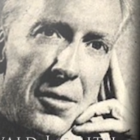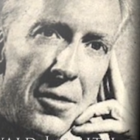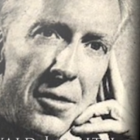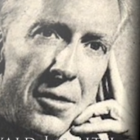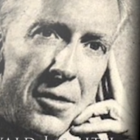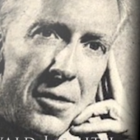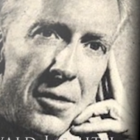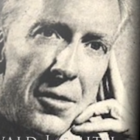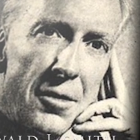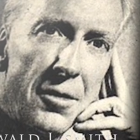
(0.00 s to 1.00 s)

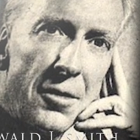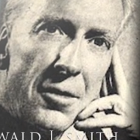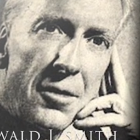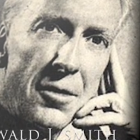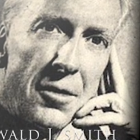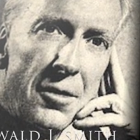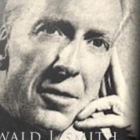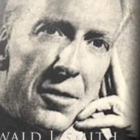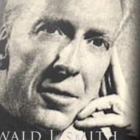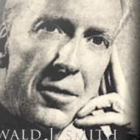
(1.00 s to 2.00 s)

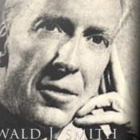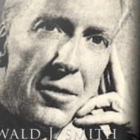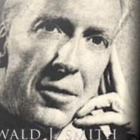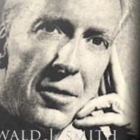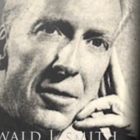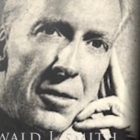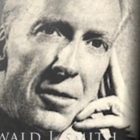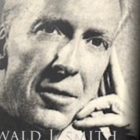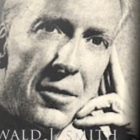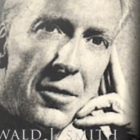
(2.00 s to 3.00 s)

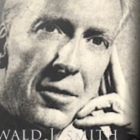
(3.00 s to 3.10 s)
[no speech]